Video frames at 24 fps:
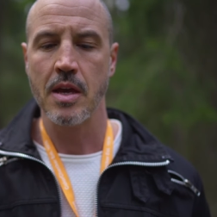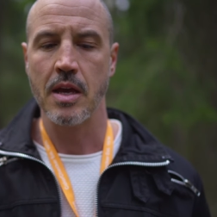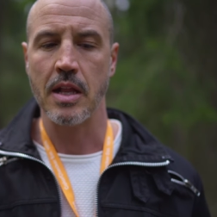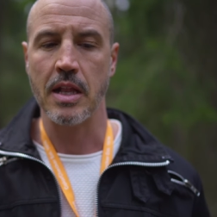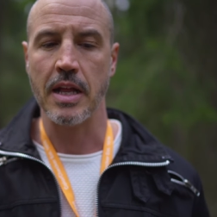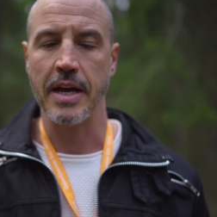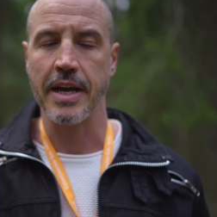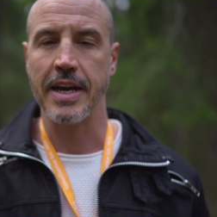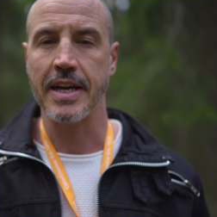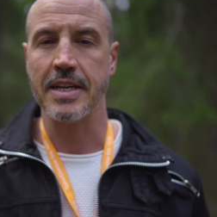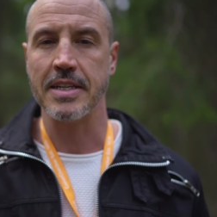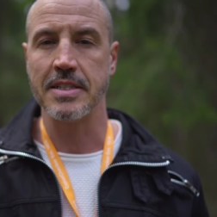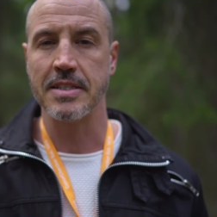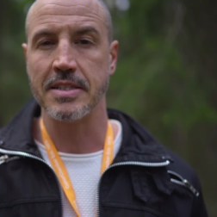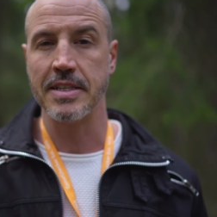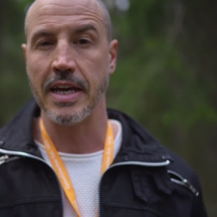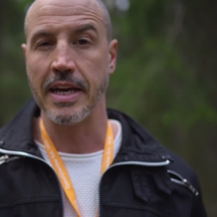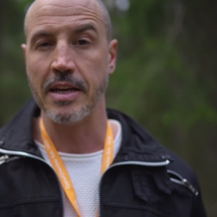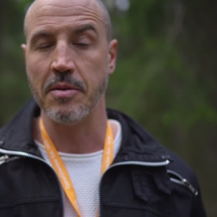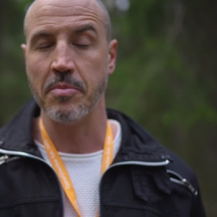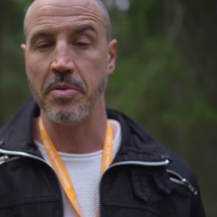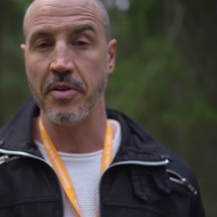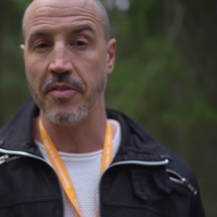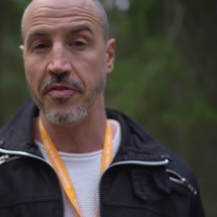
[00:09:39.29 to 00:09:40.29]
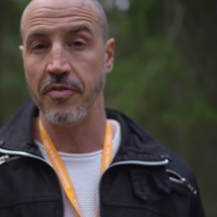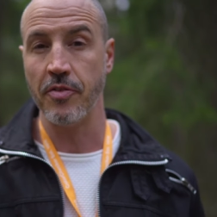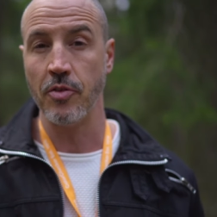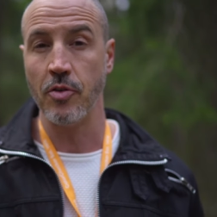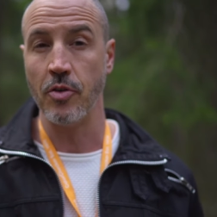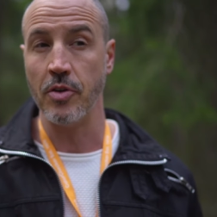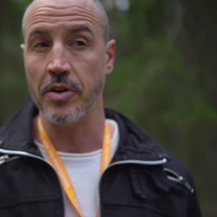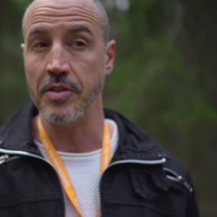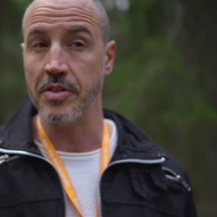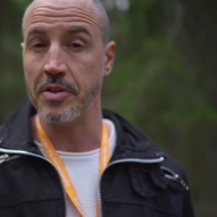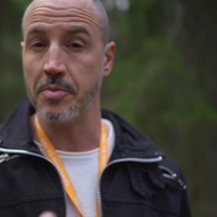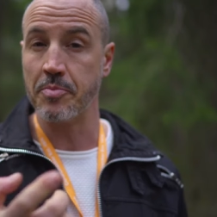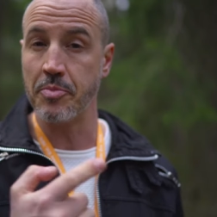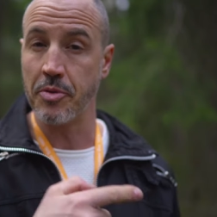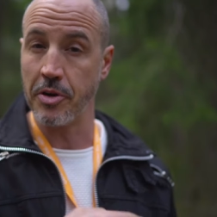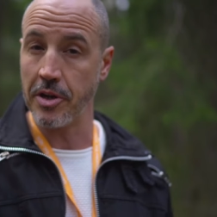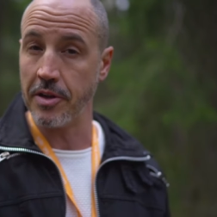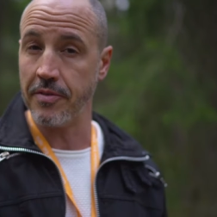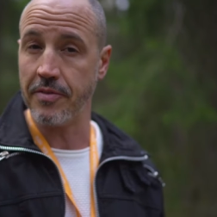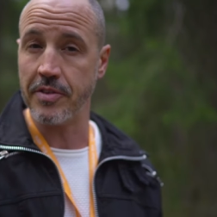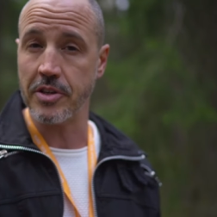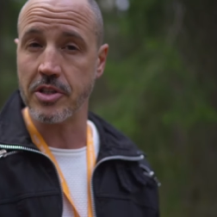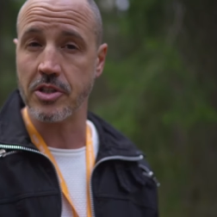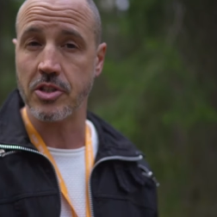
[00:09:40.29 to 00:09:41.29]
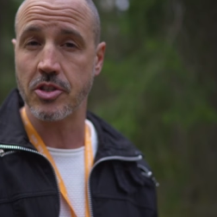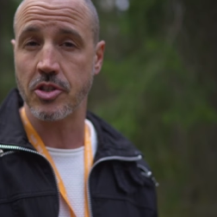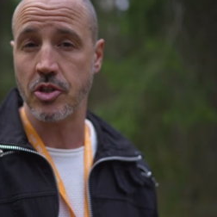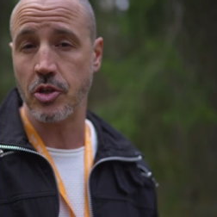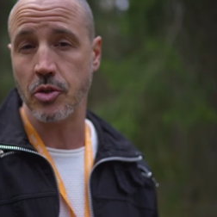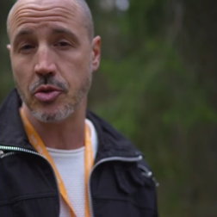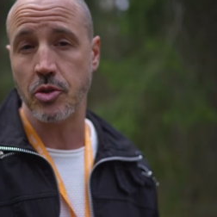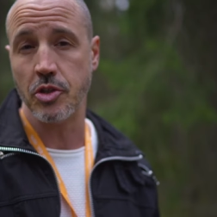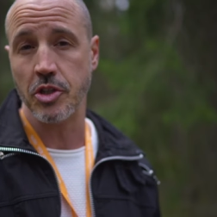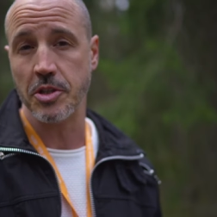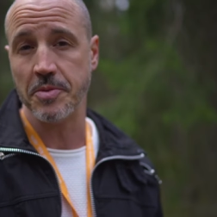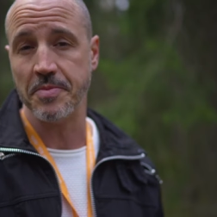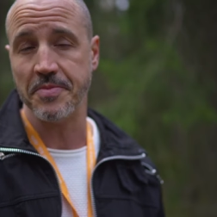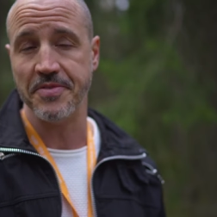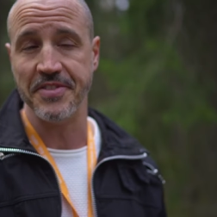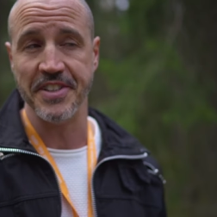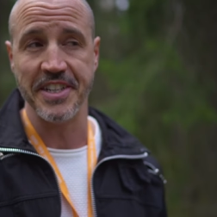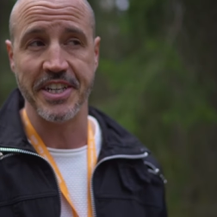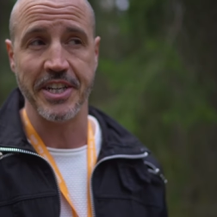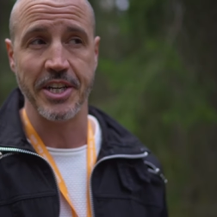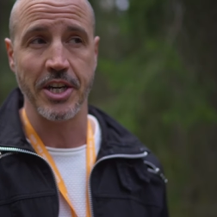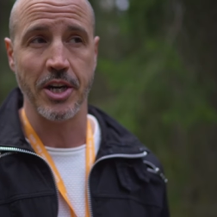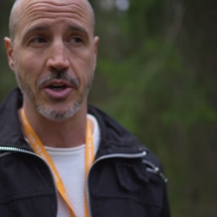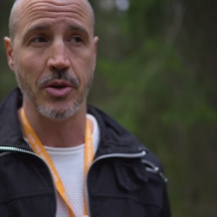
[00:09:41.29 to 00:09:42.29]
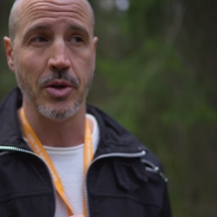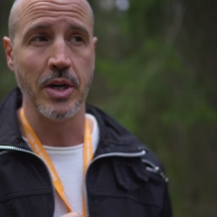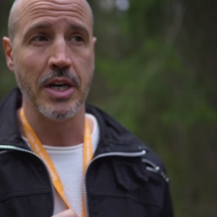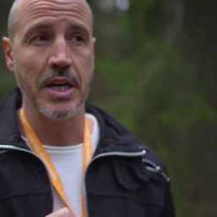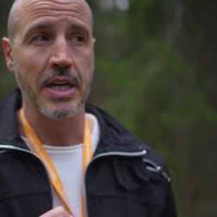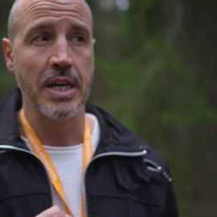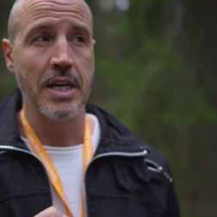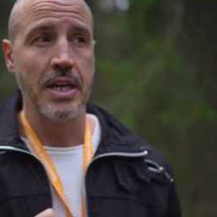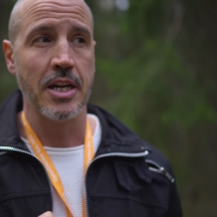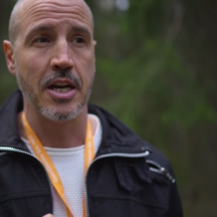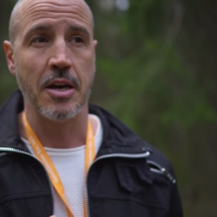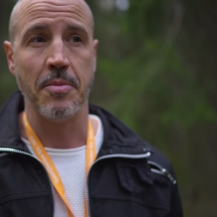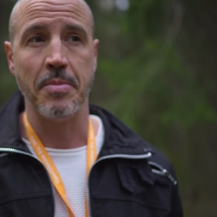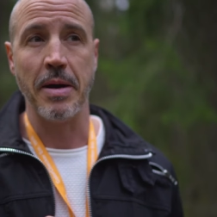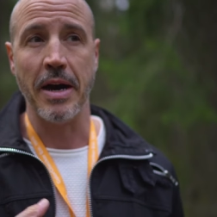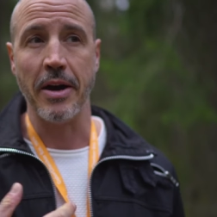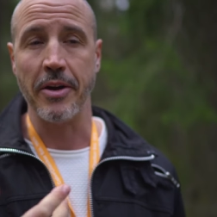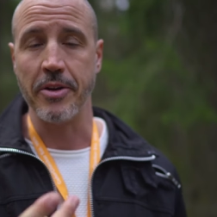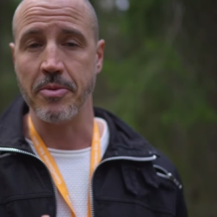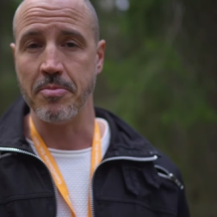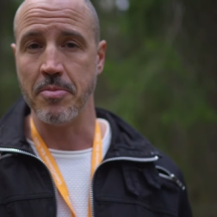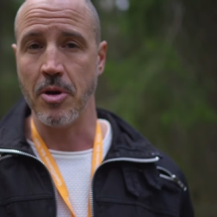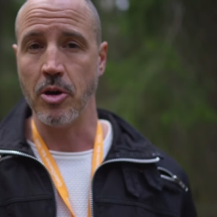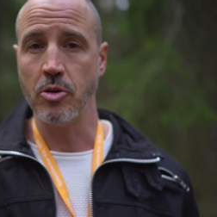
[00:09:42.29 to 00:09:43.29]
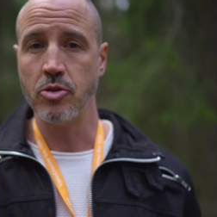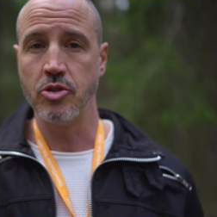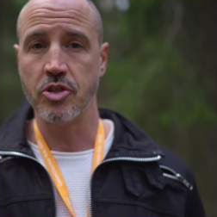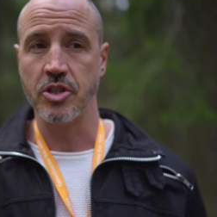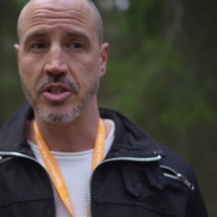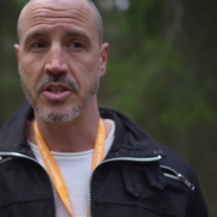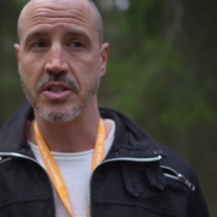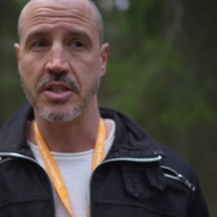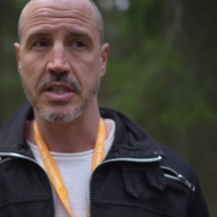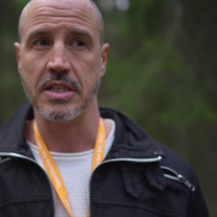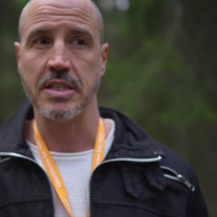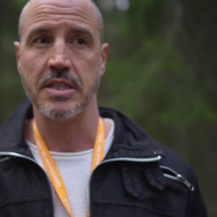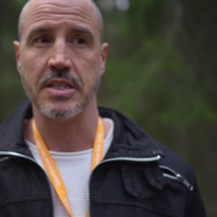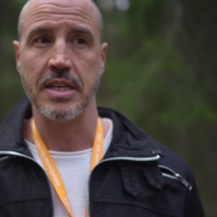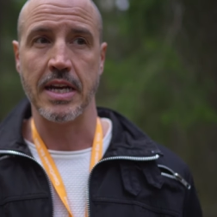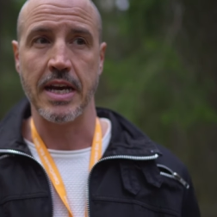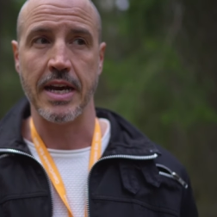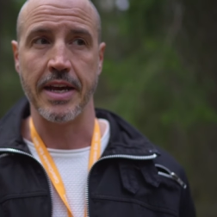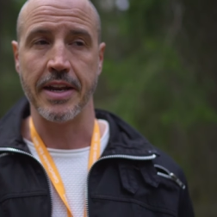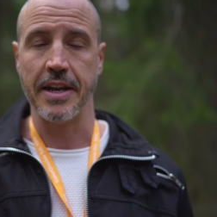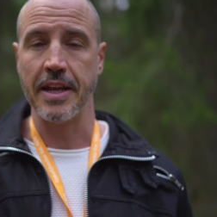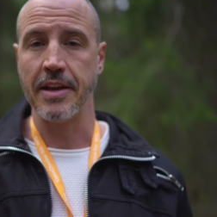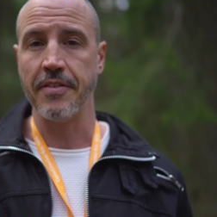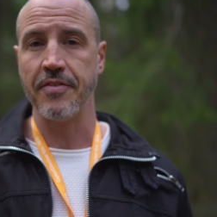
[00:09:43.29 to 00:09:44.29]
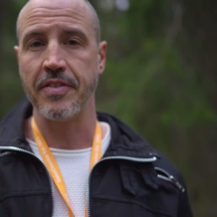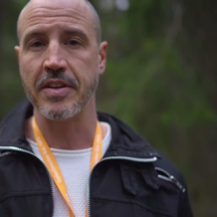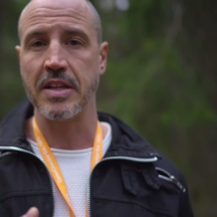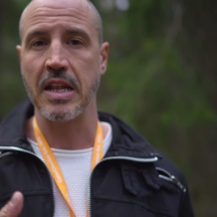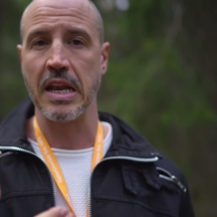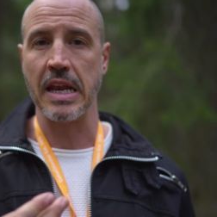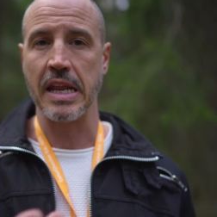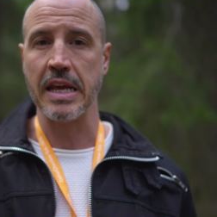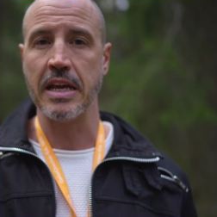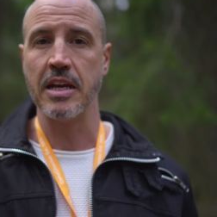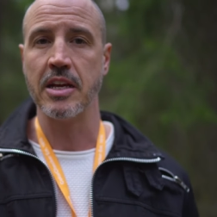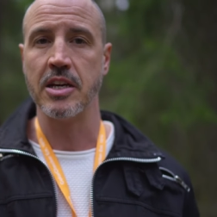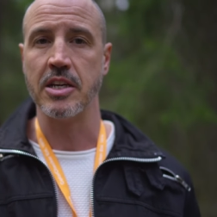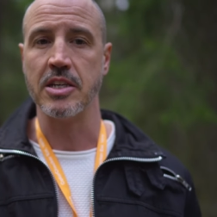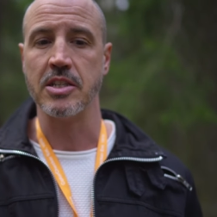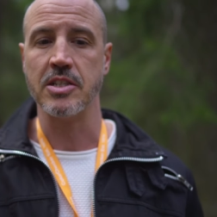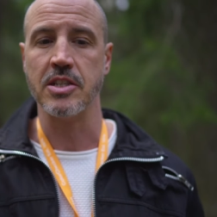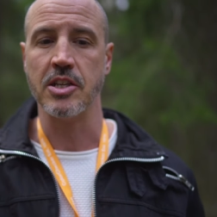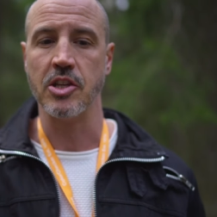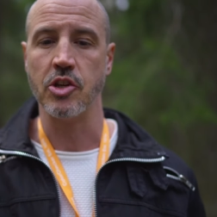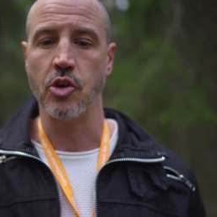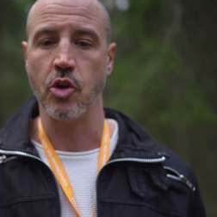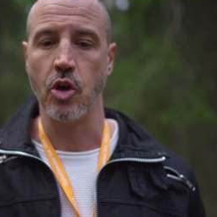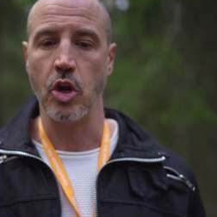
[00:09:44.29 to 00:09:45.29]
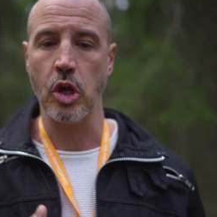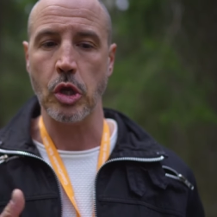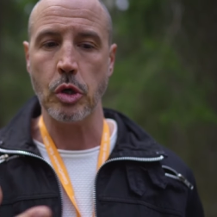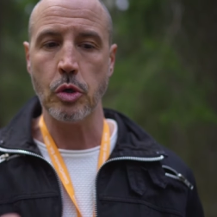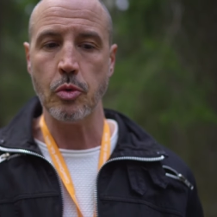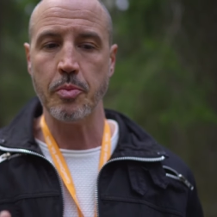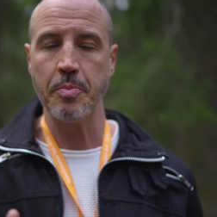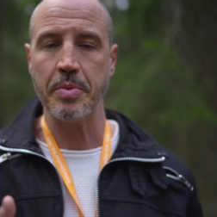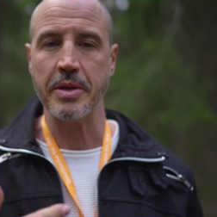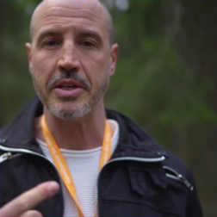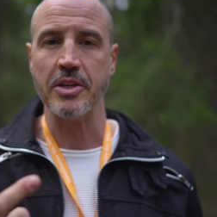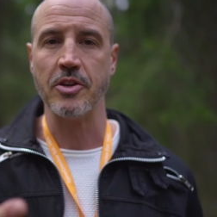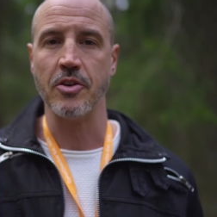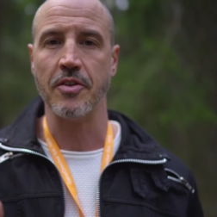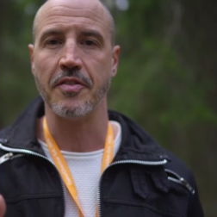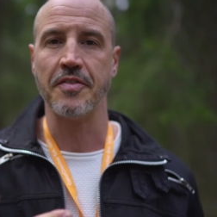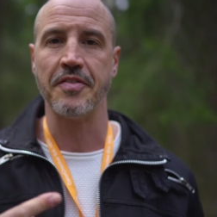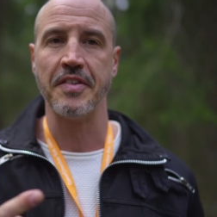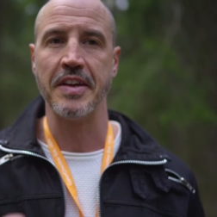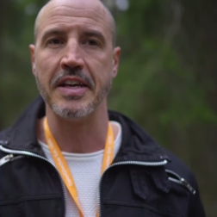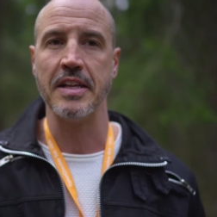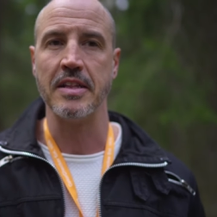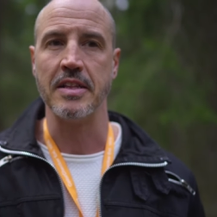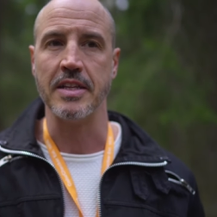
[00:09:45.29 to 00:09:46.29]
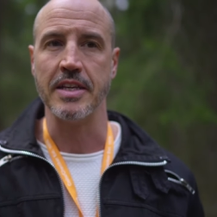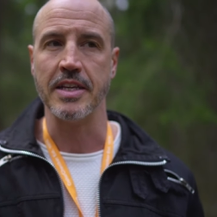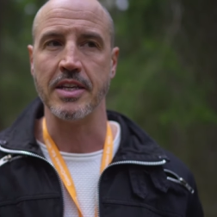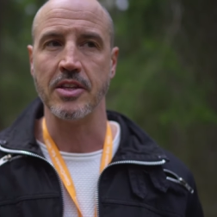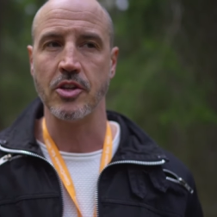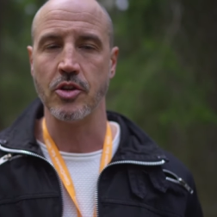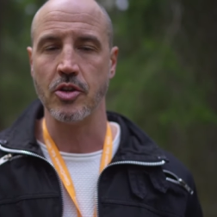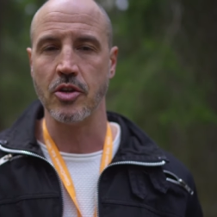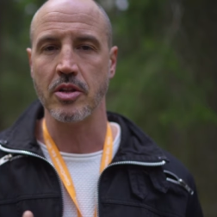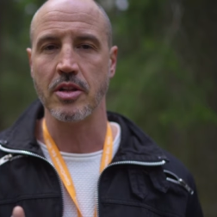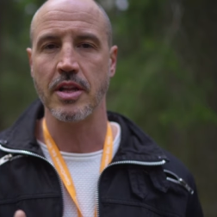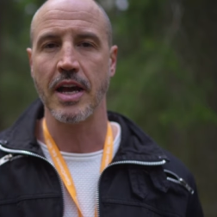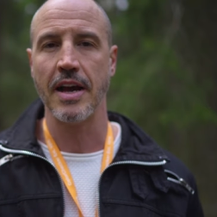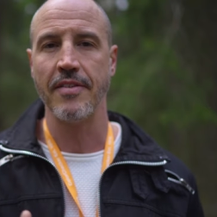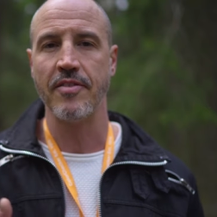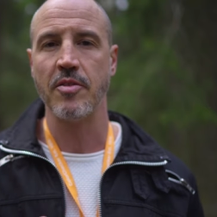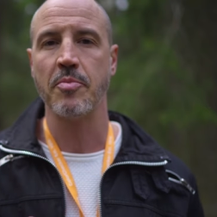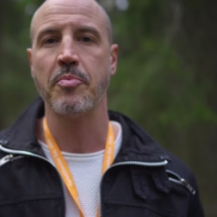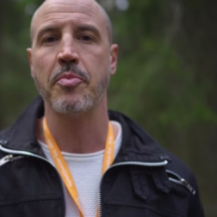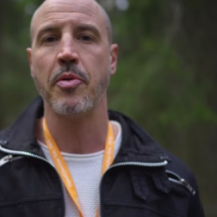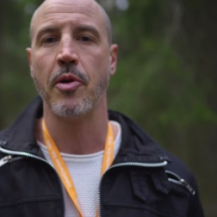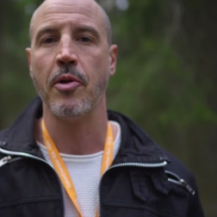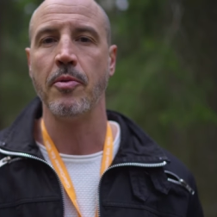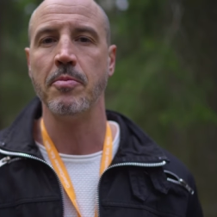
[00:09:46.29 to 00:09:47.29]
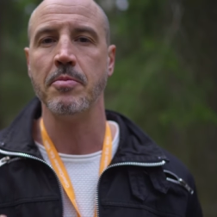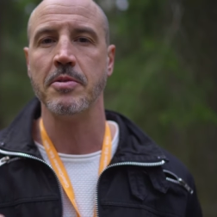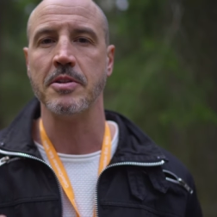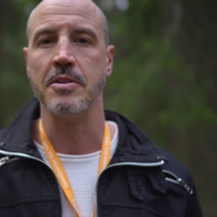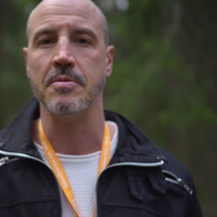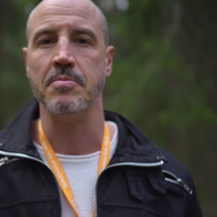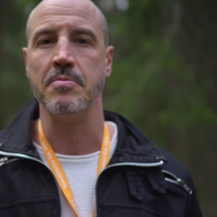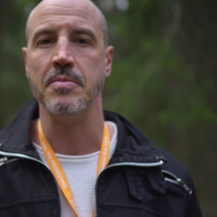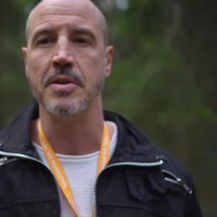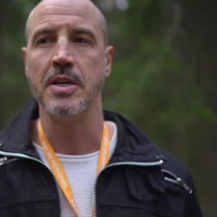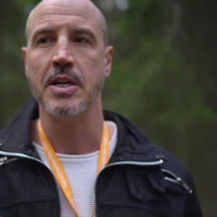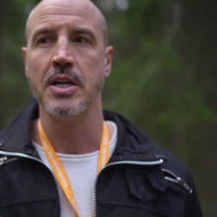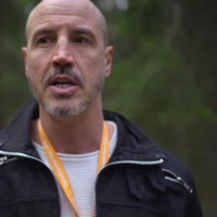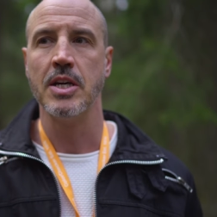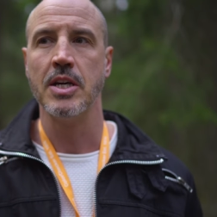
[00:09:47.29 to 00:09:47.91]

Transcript: Like I said before in the previous YouTube video about emotions, is that if it lingers and you loop in your feeling, you'll have a problem